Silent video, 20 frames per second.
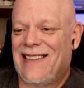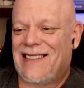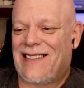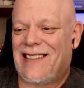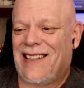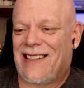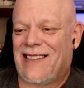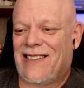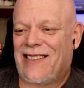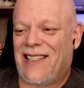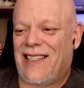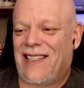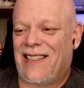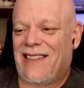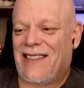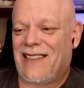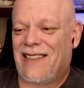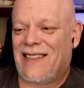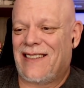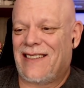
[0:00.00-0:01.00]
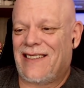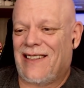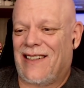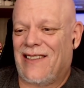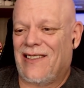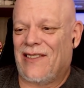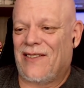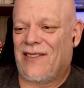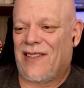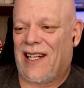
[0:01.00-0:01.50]
stuck, Gene. It's
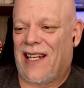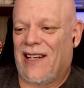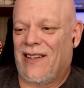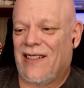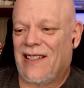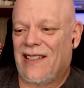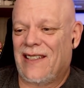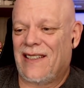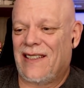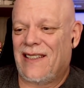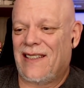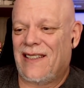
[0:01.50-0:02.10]
all over now.